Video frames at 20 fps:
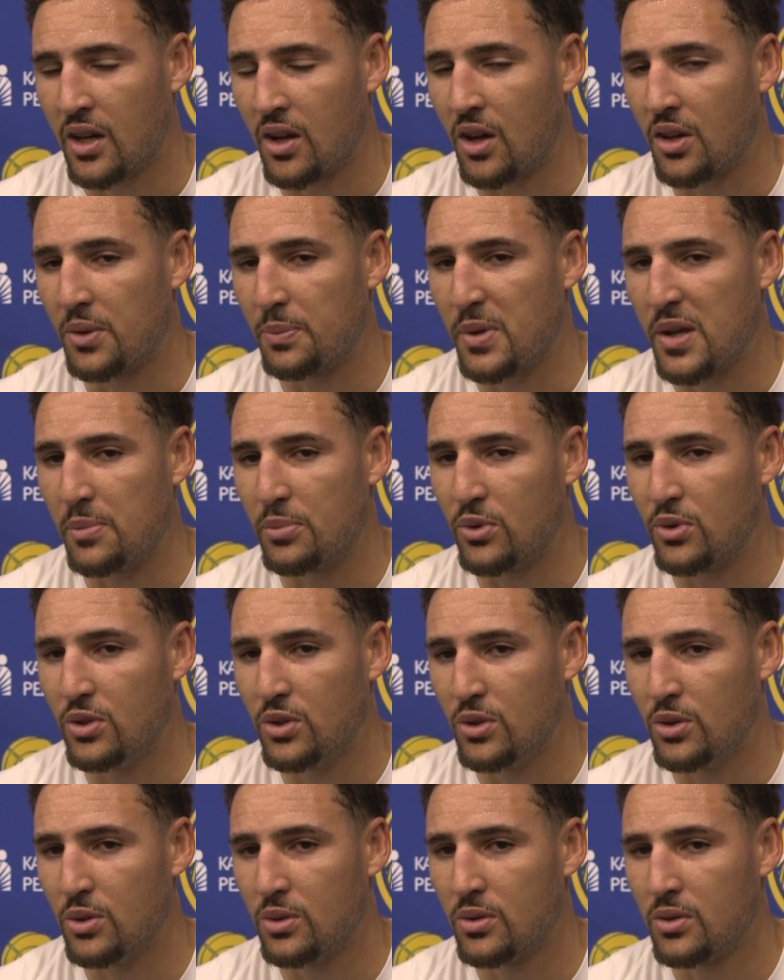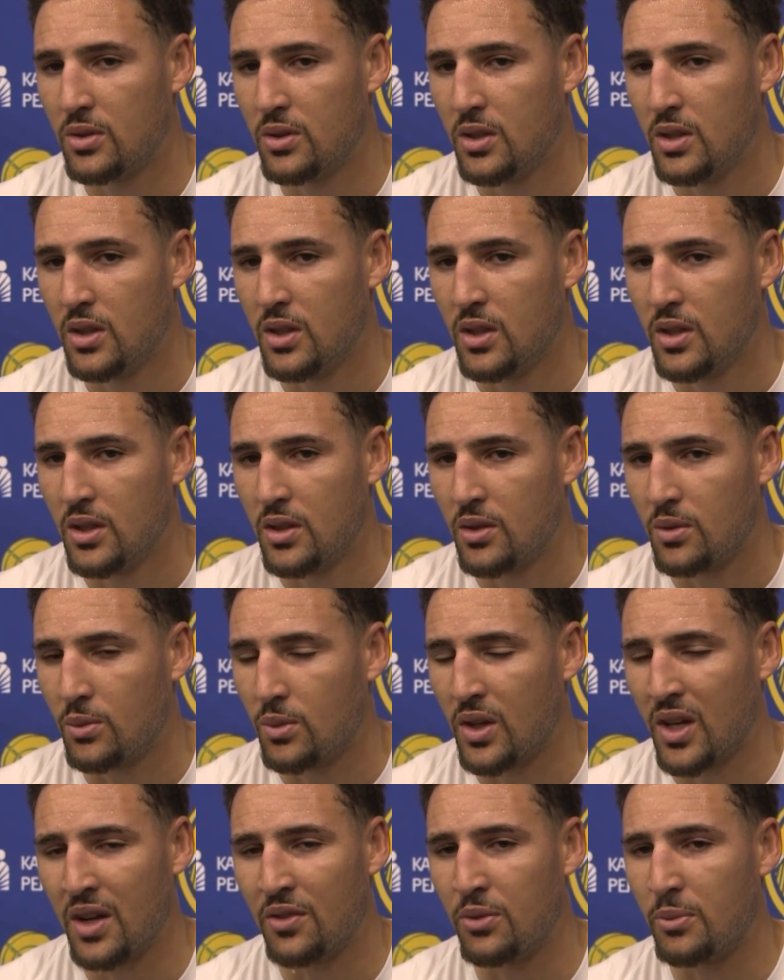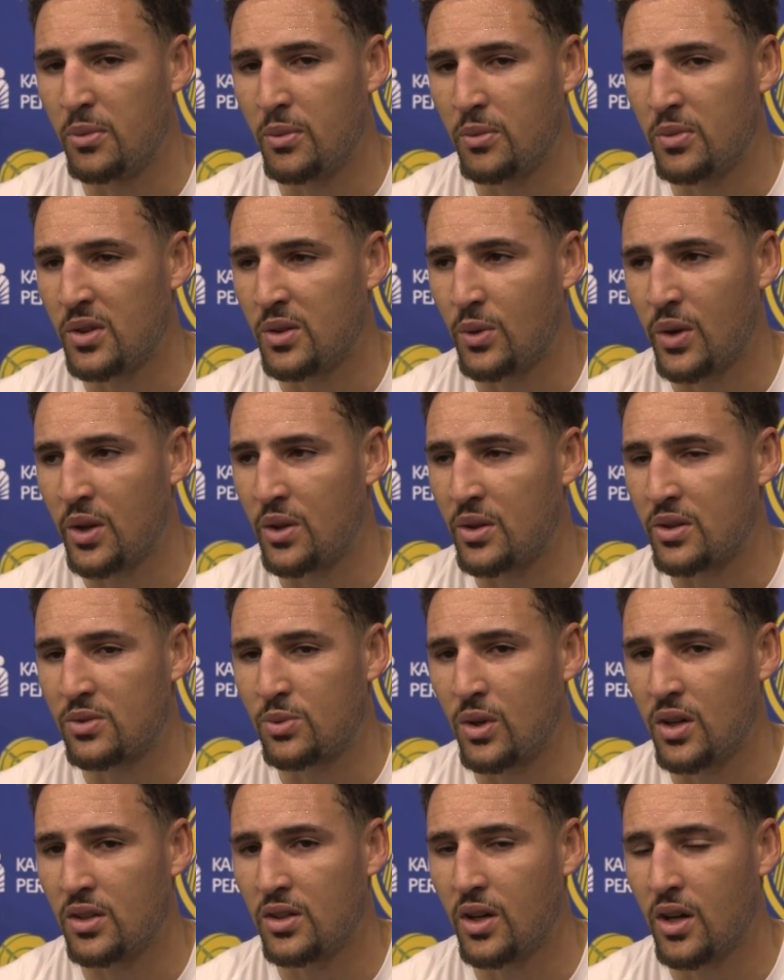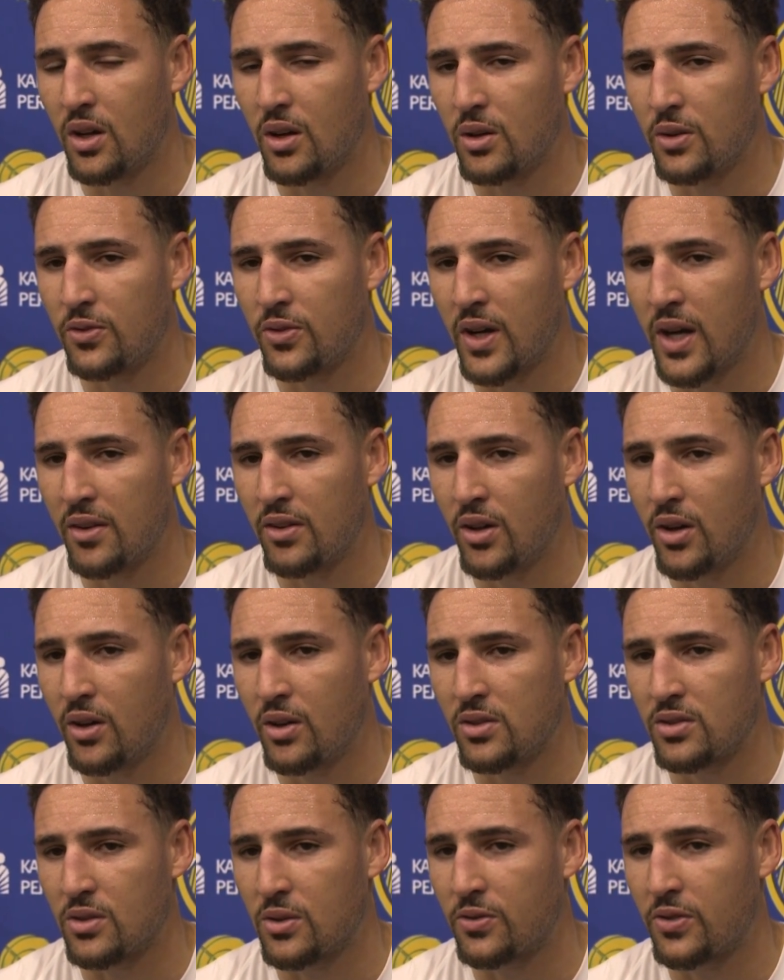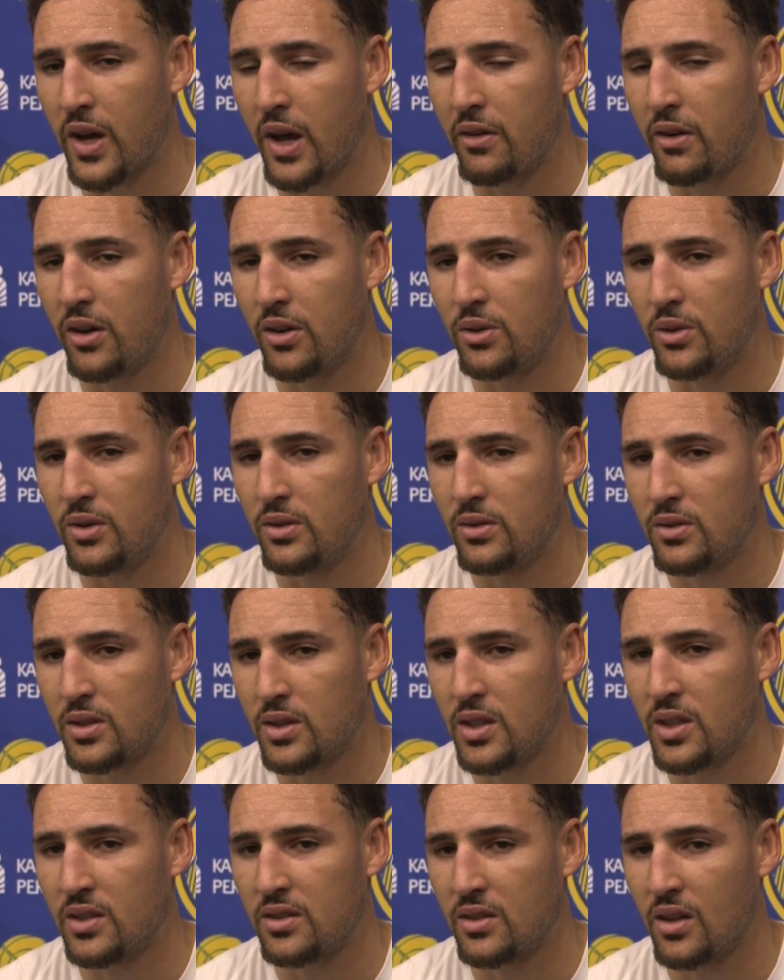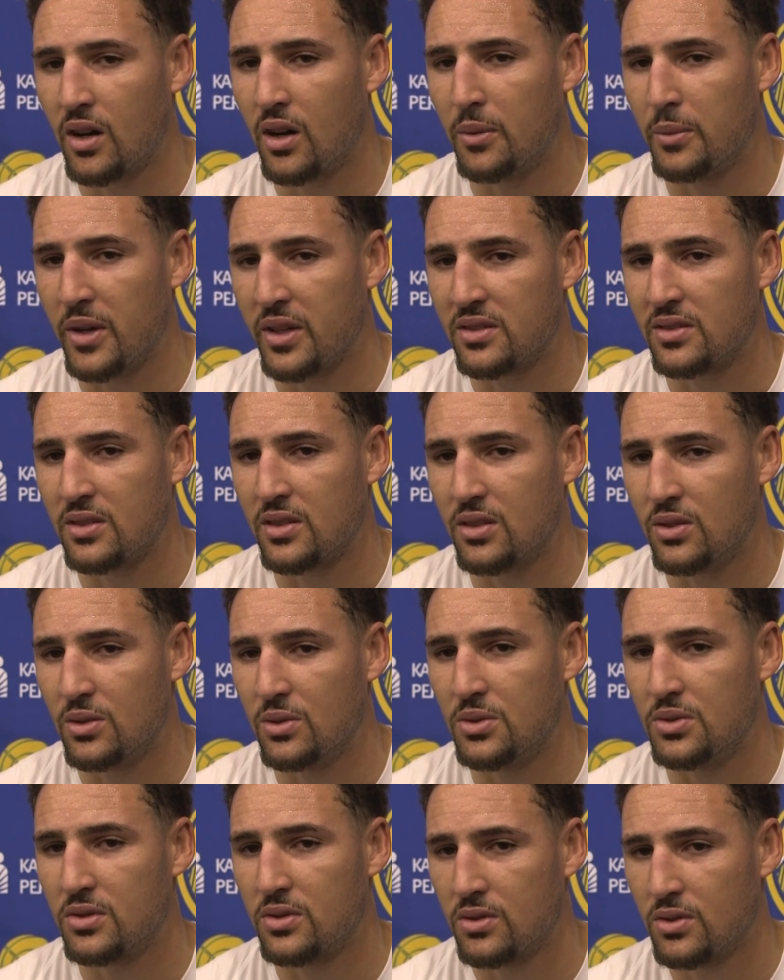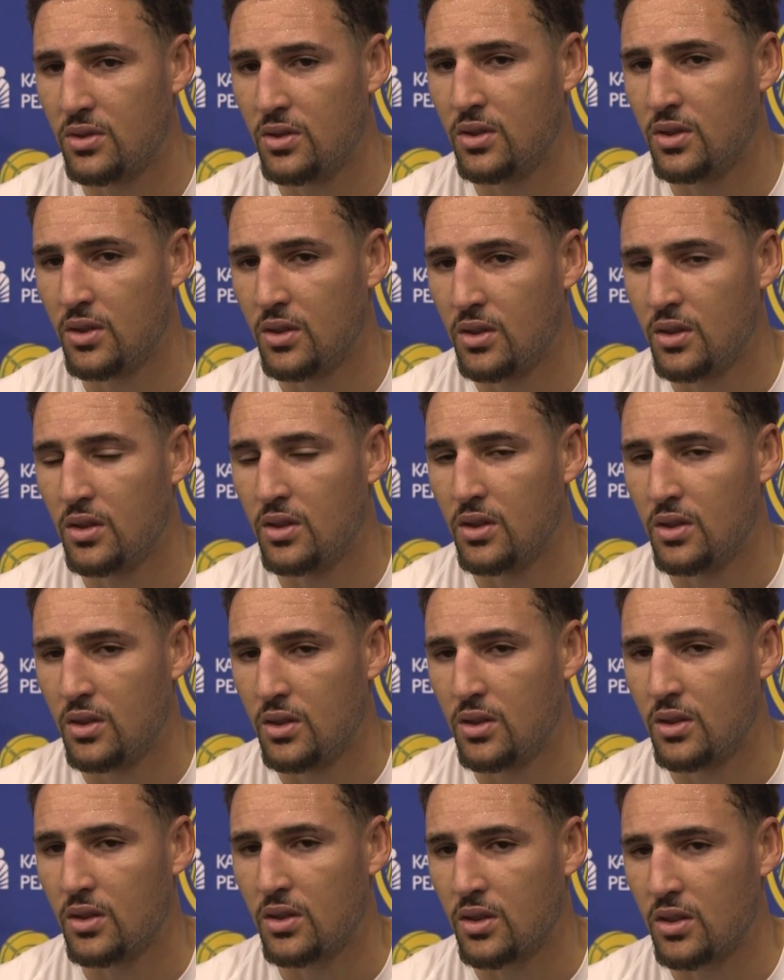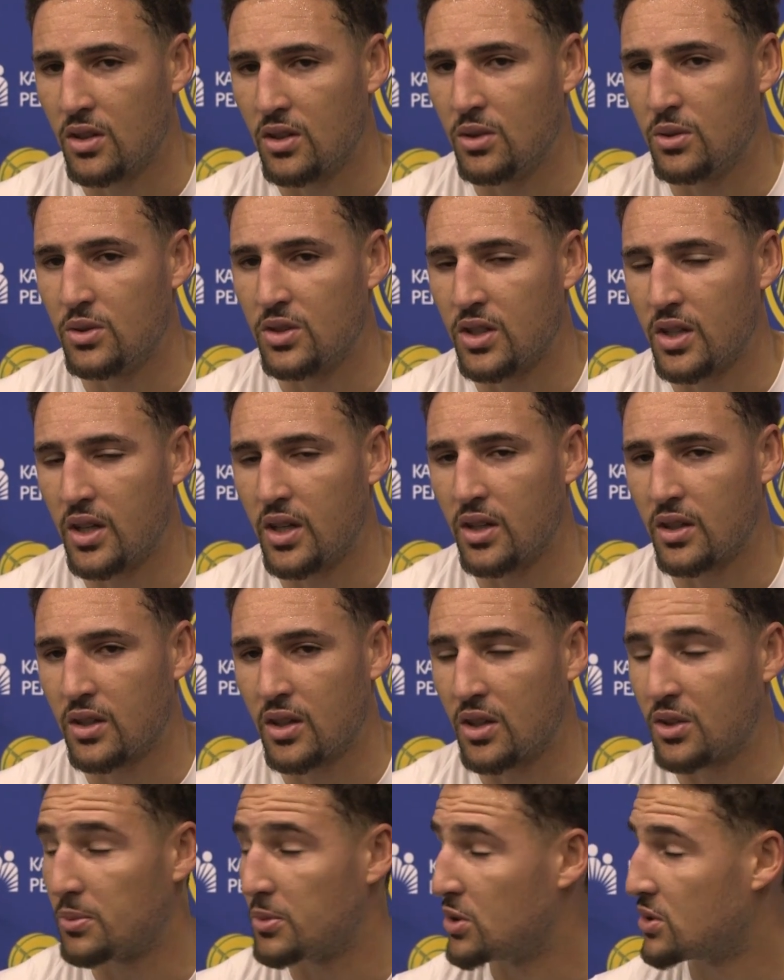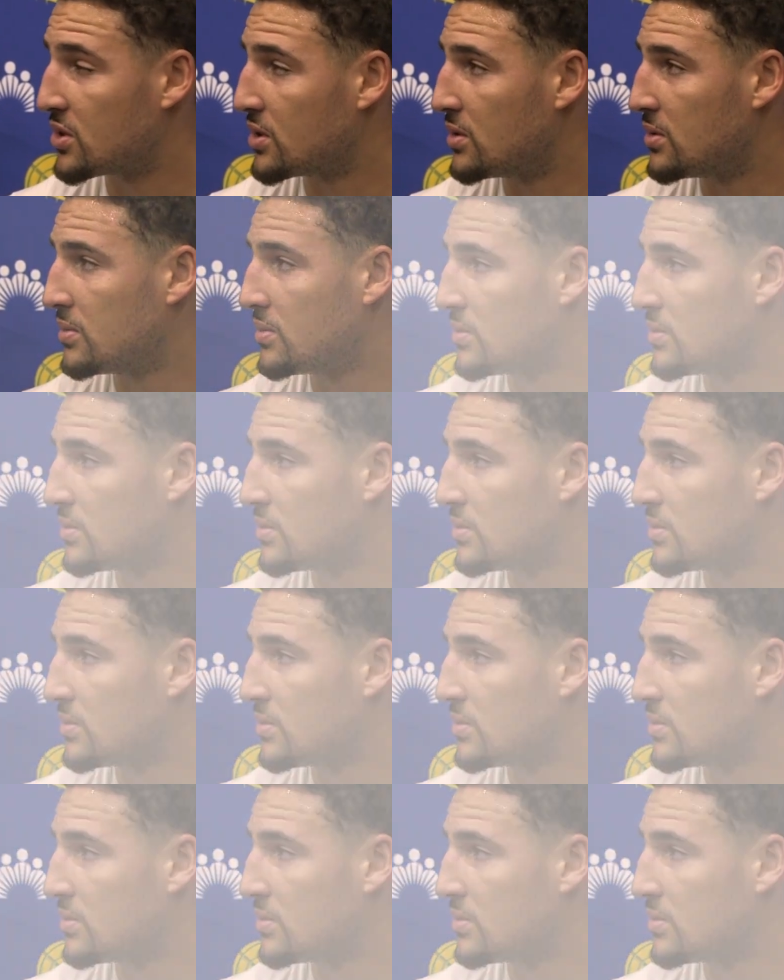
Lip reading: and all the people who, whatever, whether it's $1, $5, or $500, it all makes a huge, huge contribution.